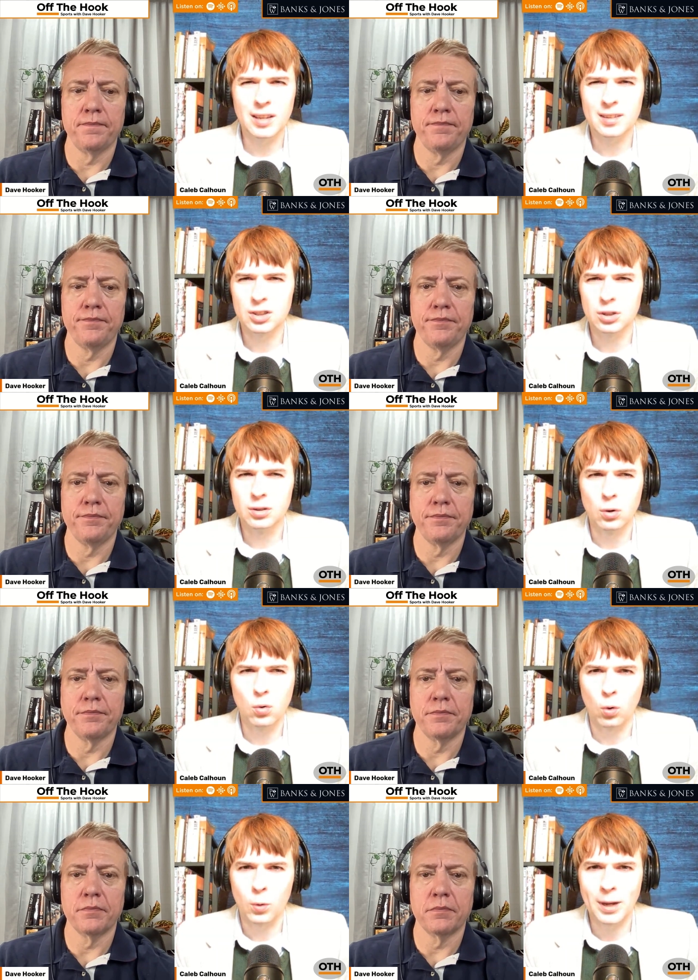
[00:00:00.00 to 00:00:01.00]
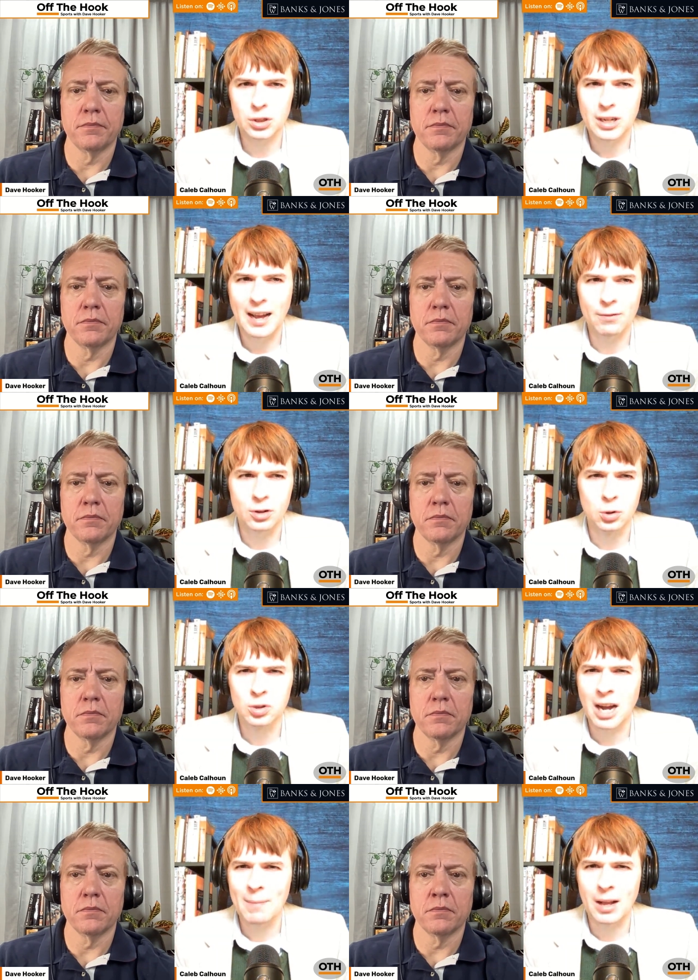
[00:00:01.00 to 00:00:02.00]
Speaker 1: things that no quarterback should have. The two
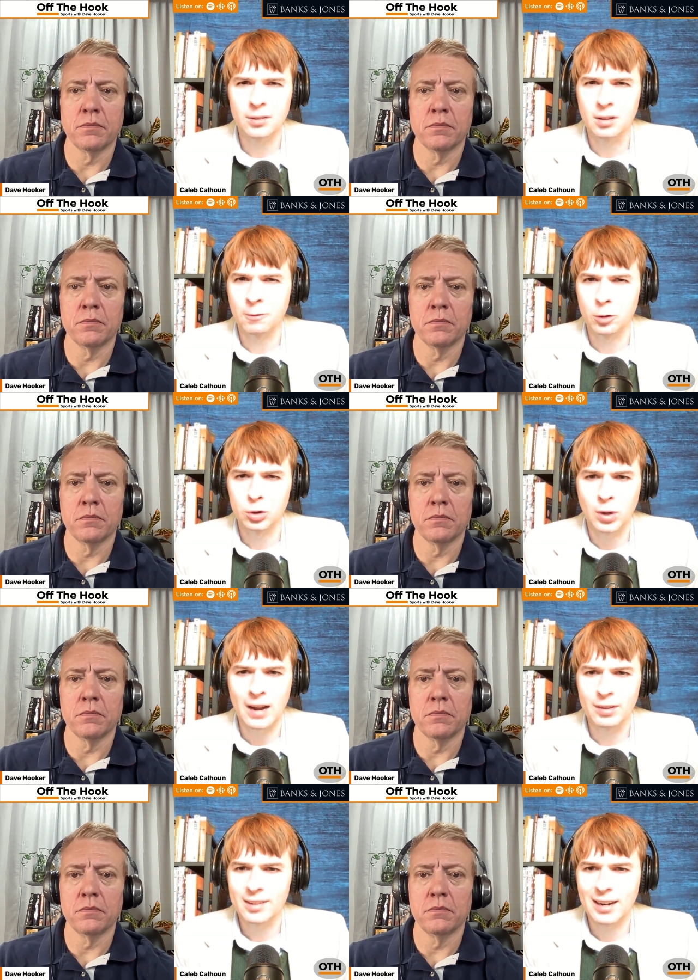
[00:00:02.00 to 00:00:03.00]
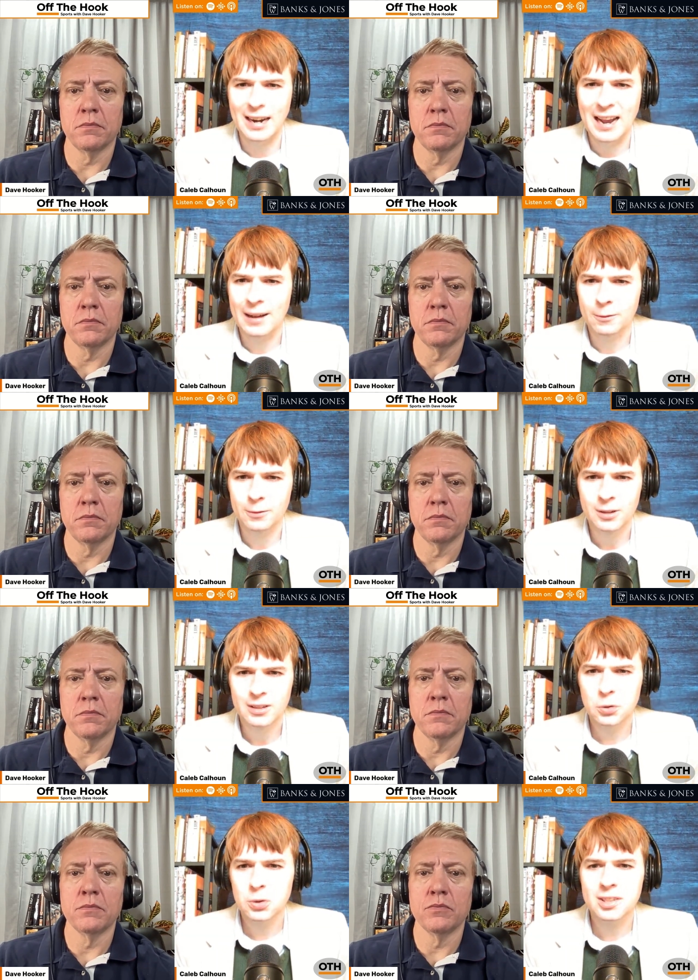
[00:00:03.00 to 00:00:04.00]
timeouts on the first drive of the second half,
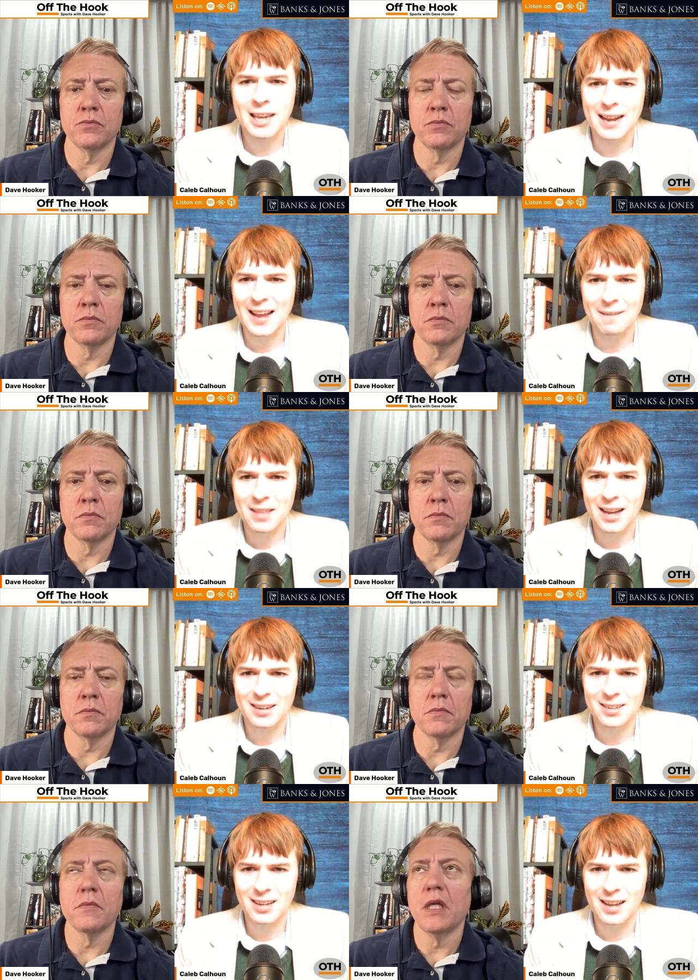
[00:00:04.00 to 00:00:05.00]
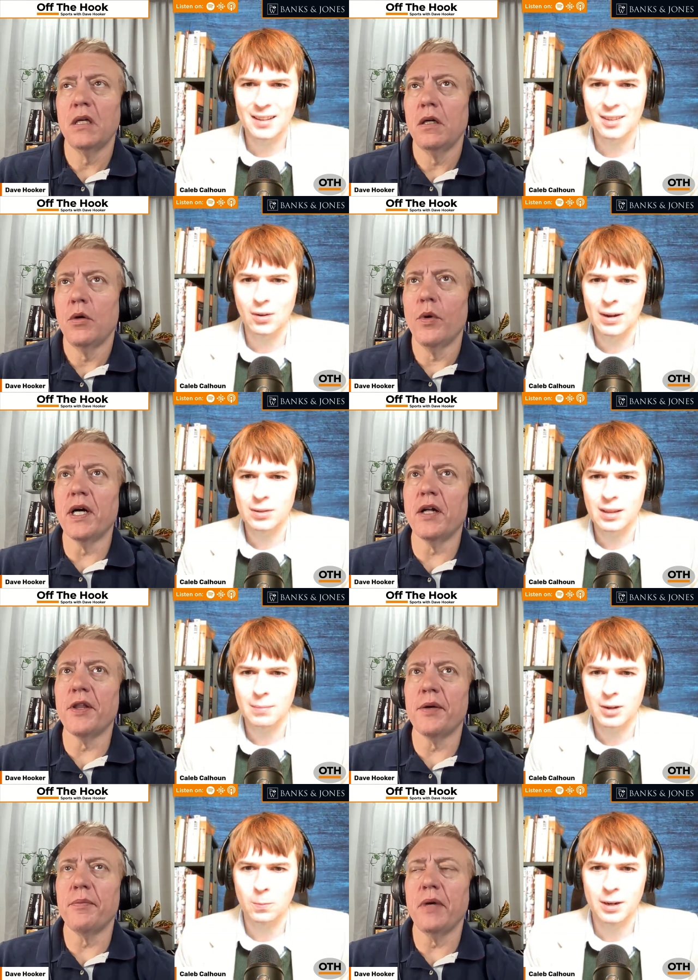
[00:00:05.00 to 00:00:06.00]
you just can't have that. And so
Speaker 2: I don't
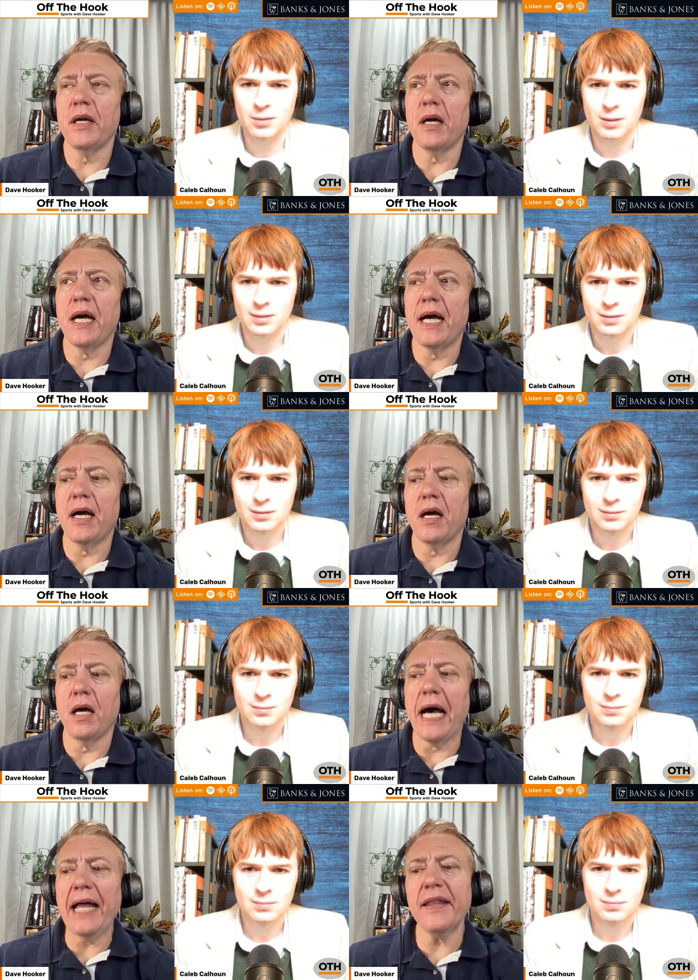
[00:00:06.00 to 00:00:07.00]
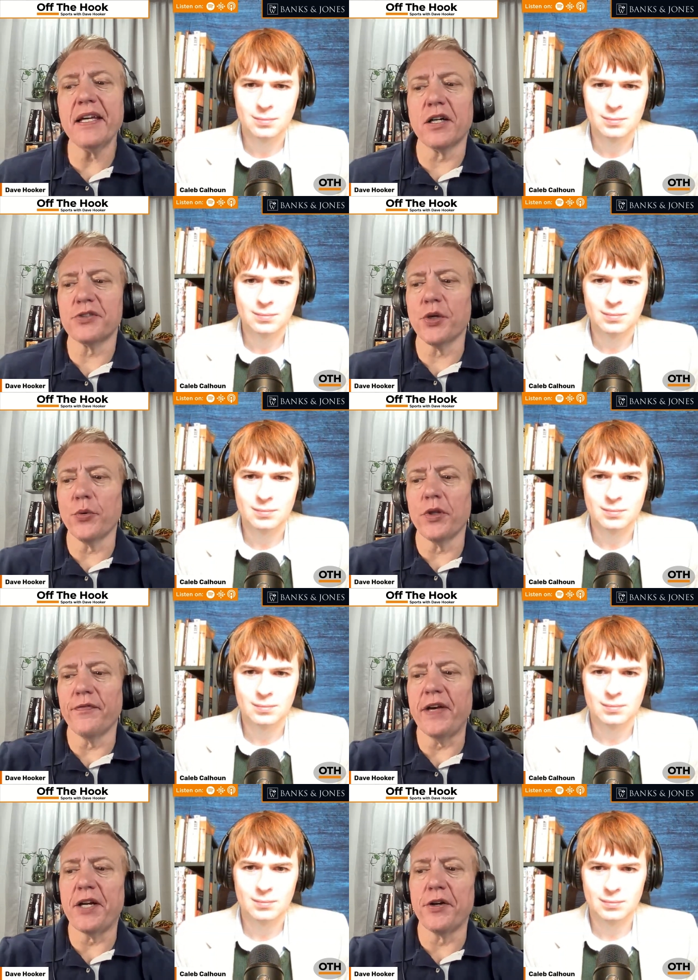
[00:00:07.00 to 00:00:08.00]
think I think also with a
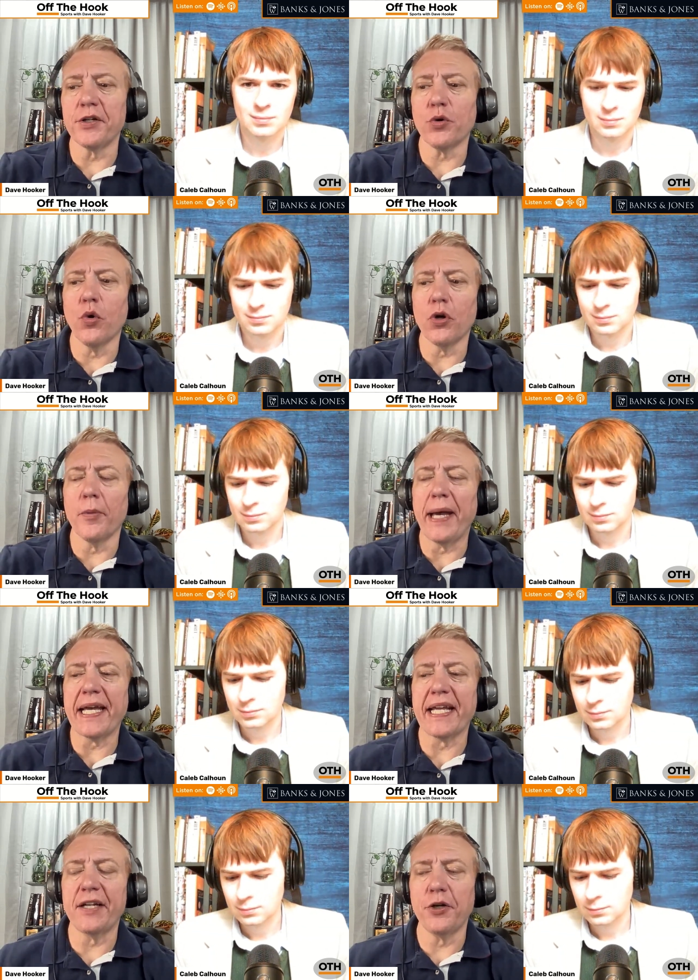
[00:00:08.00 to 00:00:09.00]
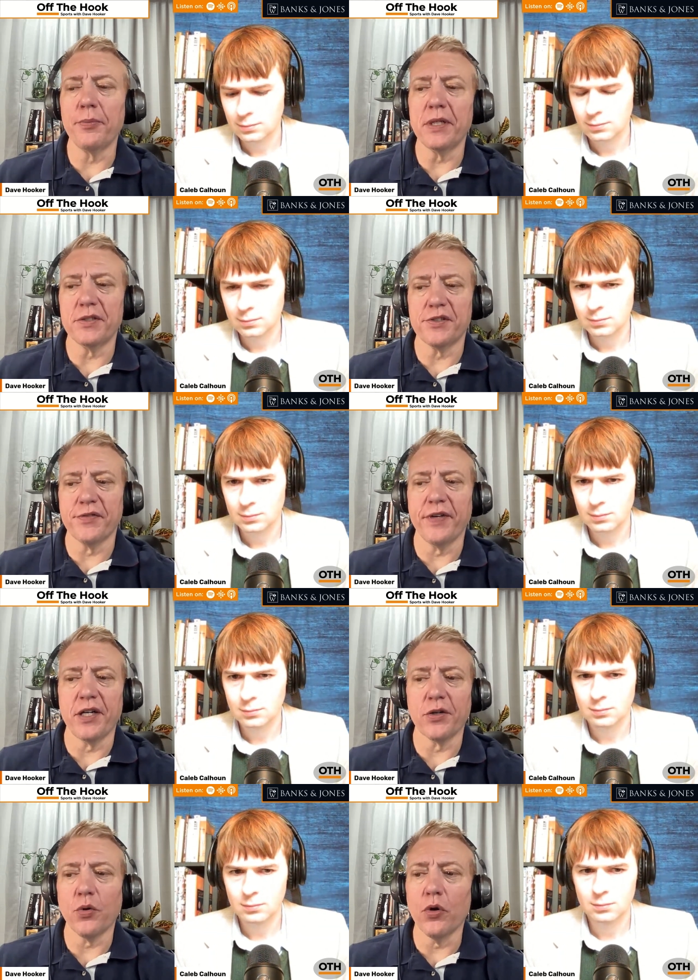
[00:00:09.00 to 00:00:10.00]
veteran quarterback, and I know Milton's a
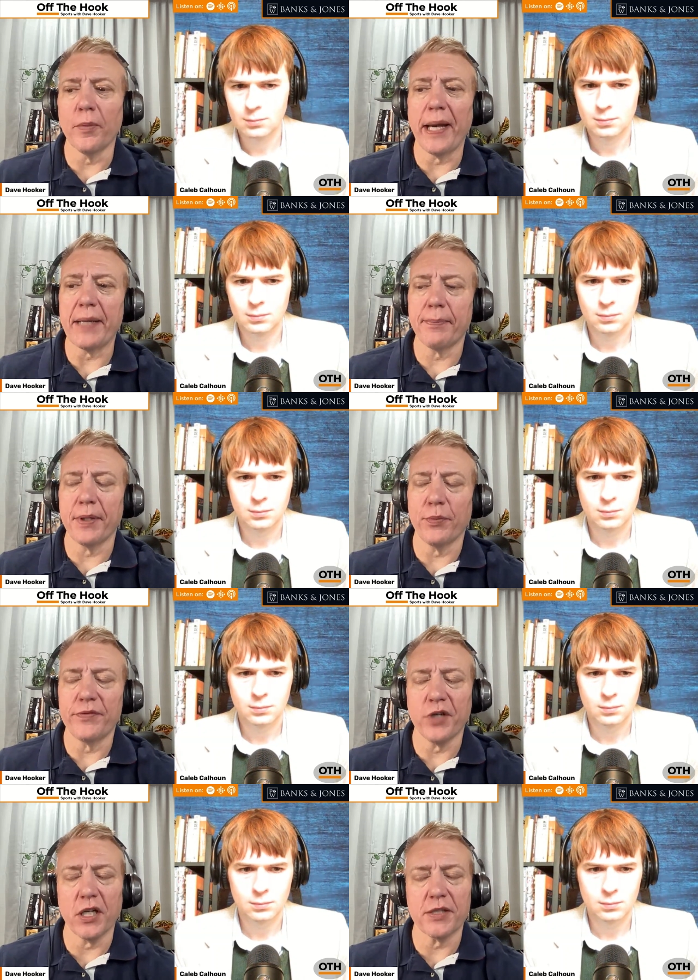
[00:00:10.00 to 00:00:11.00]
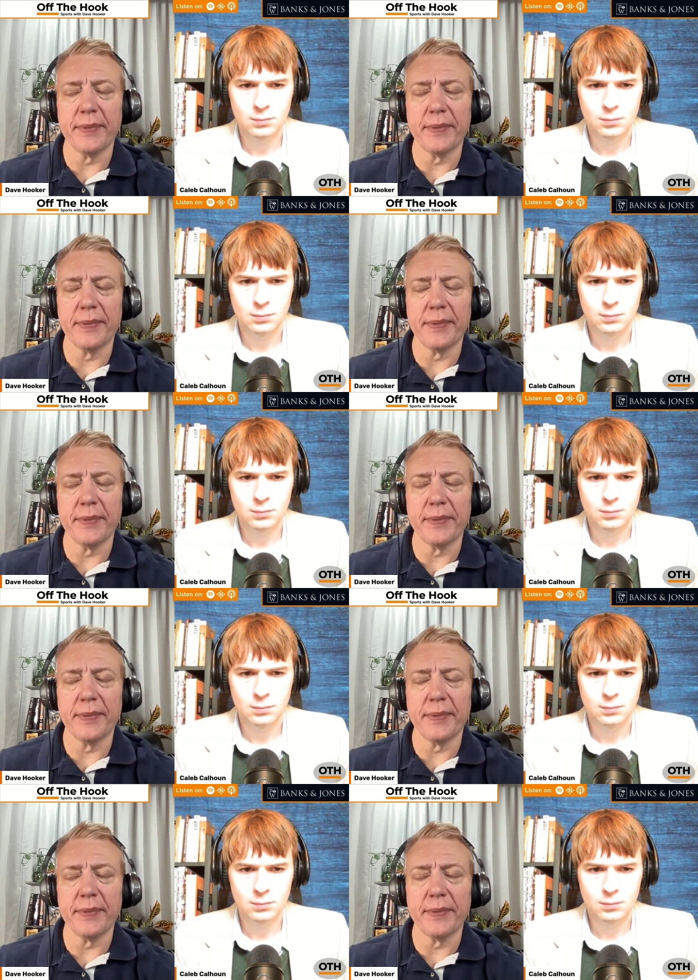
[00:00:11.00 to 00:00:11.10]
veteran quarterback, but we've talked